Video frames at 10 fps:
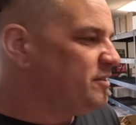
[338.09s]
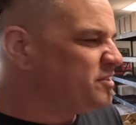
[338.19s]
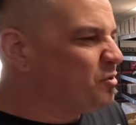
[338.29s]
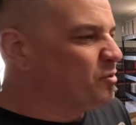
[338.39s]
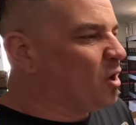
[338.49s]
He's
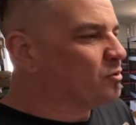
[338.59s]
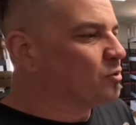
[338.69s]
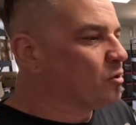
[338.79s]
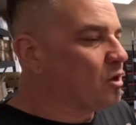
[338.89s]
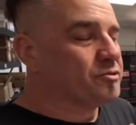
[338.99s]
doing
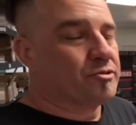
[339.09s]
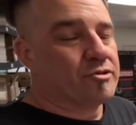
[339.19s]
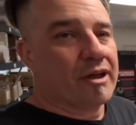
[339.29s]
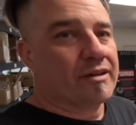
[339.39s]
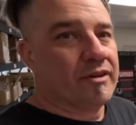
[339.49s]
autocross or
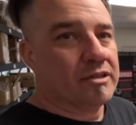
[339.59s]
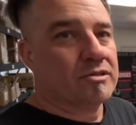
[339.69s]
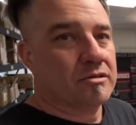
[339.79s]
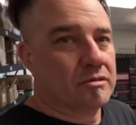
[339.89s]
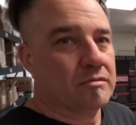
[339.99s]
track
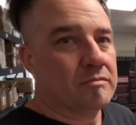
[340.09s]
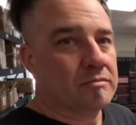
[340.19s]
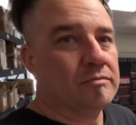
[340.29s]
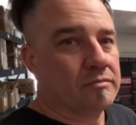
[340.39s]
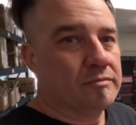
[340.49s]
events.
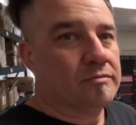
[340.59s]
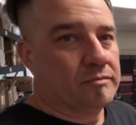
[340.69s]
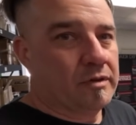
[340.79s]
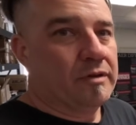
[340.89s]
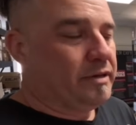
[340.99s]
Autocross or
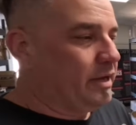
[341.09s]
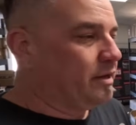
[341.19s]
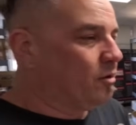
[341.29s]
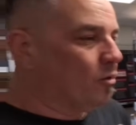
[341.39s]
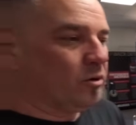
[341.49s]
track,
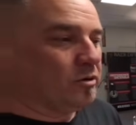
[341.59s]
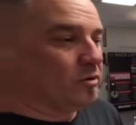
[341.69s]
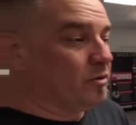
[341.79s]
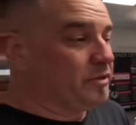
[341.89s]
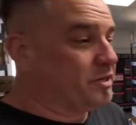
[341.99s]
that's... Yeah. Or,
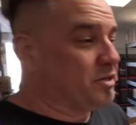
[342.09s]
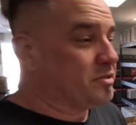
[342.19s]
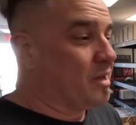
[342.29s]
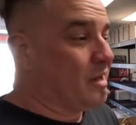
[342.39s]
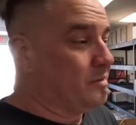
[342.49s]
or they
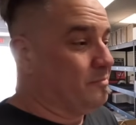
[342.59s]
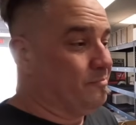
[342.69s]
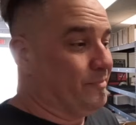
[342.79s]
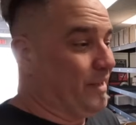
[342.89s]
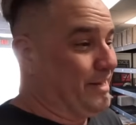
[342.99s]
just got
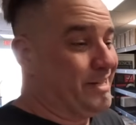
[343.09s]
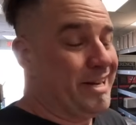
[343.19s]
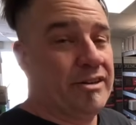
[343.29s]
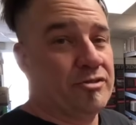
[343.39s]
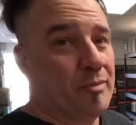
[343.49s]

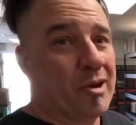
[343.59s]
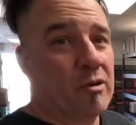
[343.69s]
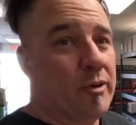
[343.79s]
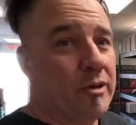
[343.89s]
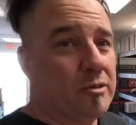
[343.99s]
18 inch or bigger
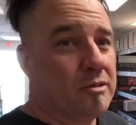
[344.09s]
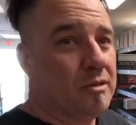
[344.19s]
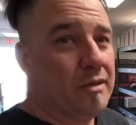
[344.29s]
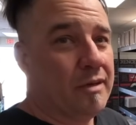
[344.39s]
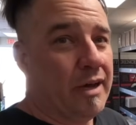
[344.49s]
wheels
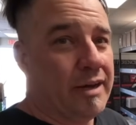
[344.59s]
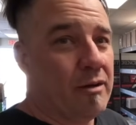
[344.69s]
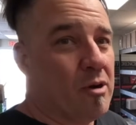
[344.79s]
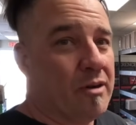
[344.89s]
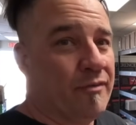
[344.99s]
yep. and they
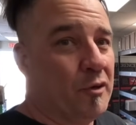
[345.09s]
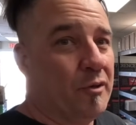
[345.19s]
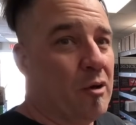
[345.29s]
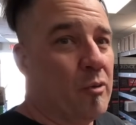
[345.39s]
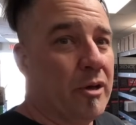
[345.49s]
want to fill
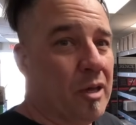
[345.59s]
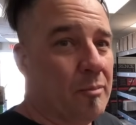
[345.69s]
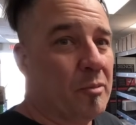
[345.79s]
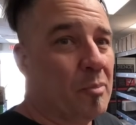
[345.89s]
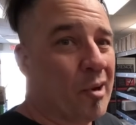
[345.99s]
that wheel
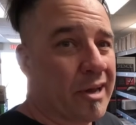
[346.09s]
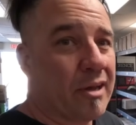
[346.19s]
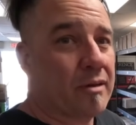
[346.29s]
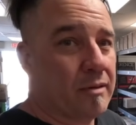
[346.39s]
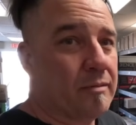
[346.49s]
up with brake.
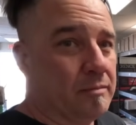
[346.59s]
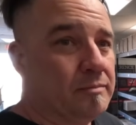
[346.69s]
Okay.